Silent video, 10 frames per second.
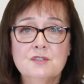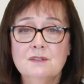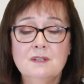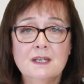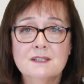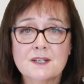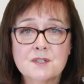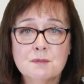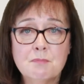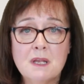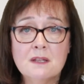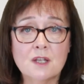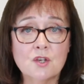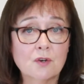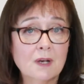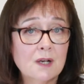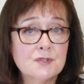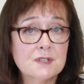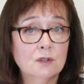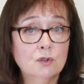it doesn't mean that your
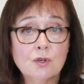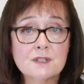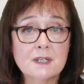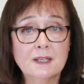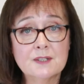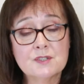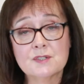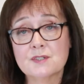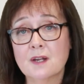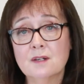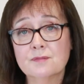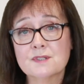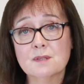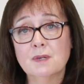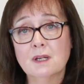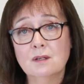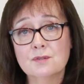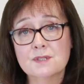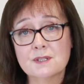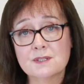house looks like it's designed for somebody
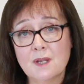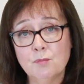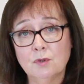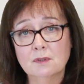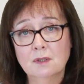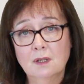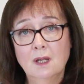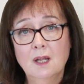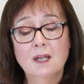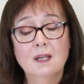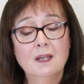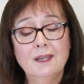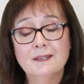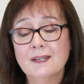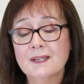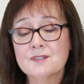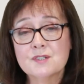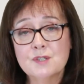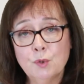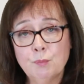who's disabled. It can
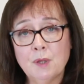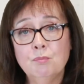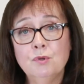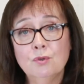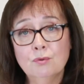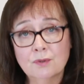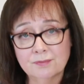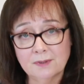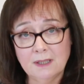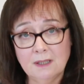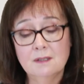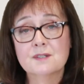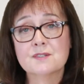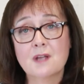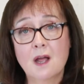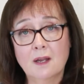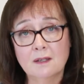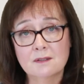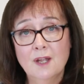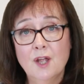still be beautifully
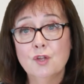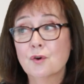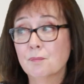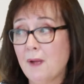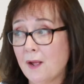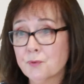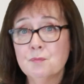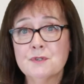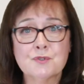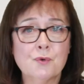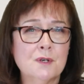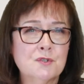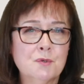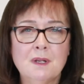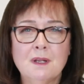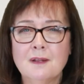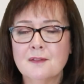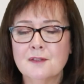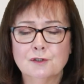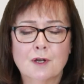designed. Your bathroom is going to be
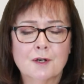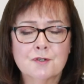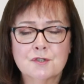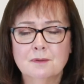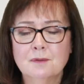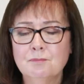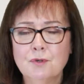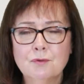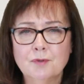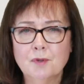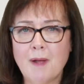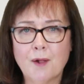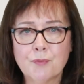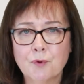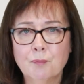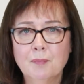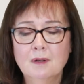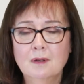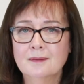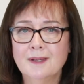the large, beautiful bathroom
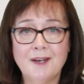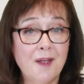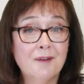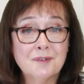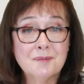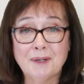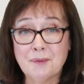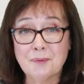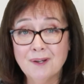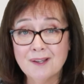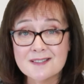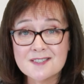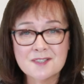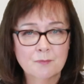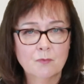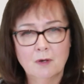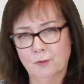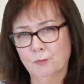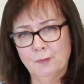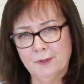that everybody wants, every
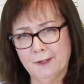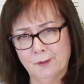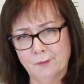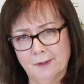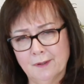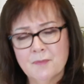woman anyway.